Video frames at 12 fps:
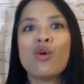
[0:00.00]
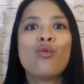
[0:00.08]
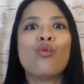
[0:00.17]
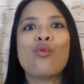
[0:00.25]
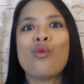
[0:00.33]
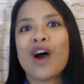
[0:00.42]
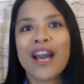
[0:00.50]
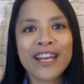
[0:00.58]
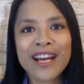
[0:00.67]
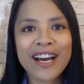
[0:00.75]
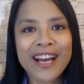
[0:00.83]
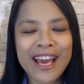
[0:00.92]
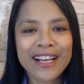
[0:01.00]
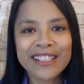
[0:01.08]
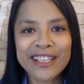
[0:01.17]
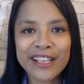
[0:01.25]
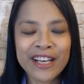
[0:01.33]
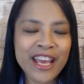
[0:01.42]
why not add it
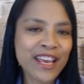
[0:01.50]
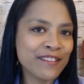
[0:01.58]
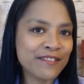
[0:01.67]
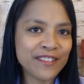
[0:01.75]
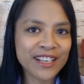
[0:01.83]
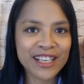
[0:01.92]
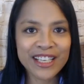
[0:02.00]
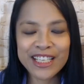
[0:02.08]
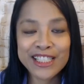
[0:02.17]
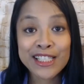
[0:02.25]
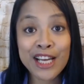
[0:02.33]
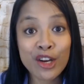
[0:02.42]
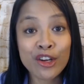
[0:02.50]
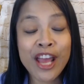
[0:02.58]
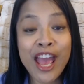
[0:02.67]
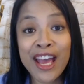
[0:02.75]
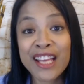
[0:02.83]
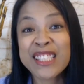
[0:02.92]
in if it's not going
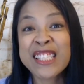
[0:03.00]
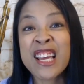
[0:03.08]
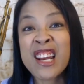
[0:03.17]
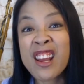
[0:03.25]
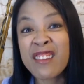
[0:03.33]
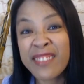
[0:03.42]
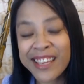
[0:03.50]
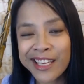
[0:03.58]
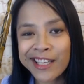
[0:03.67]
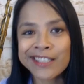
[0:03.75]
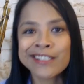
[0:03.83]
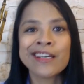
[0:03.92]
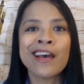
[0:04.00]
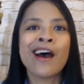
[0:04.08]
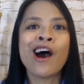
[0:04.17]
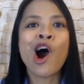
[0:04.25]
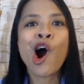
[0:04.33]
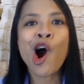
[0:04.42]
to add significant
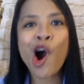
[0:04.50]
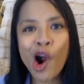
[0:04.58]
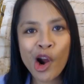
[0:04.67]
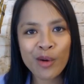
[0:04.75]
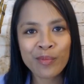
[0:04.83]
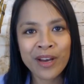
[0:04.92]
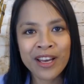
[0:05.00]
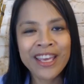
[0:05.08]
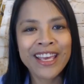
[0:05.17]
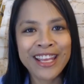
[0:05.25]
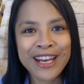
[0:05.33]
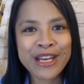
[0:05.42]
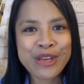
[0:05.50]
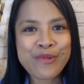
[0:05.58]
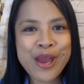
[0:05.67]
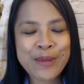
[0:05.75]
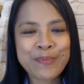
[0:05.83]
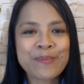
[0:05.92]
harm in any
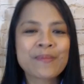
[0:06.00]
way?